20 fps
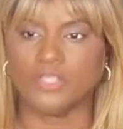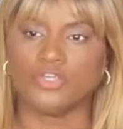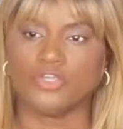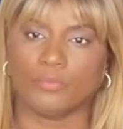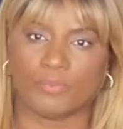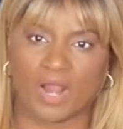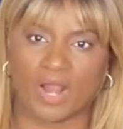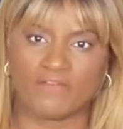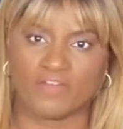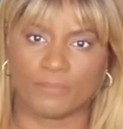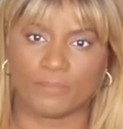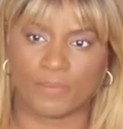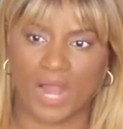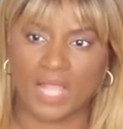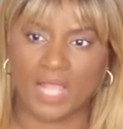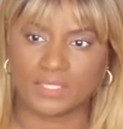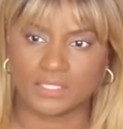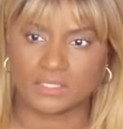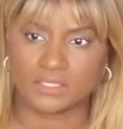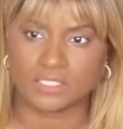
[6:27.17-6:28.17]
in your private
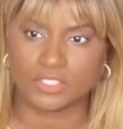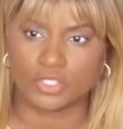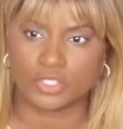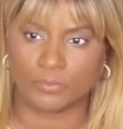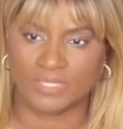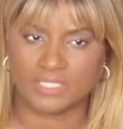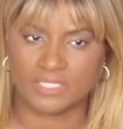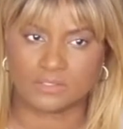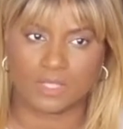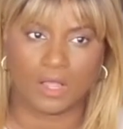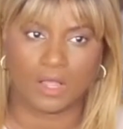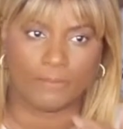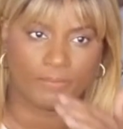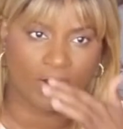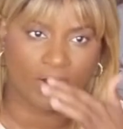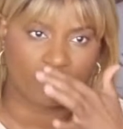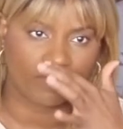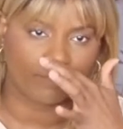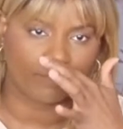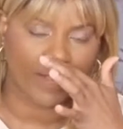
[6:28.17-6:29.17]
practice, in your mental health
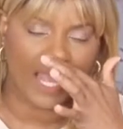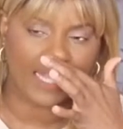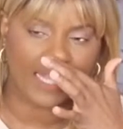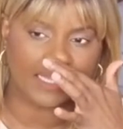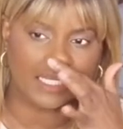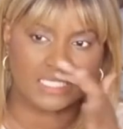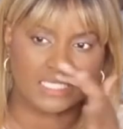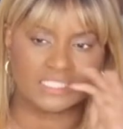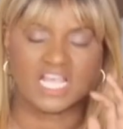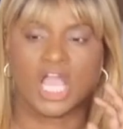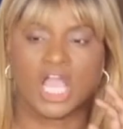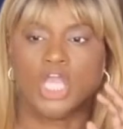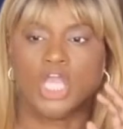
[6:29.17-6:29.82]
private practice,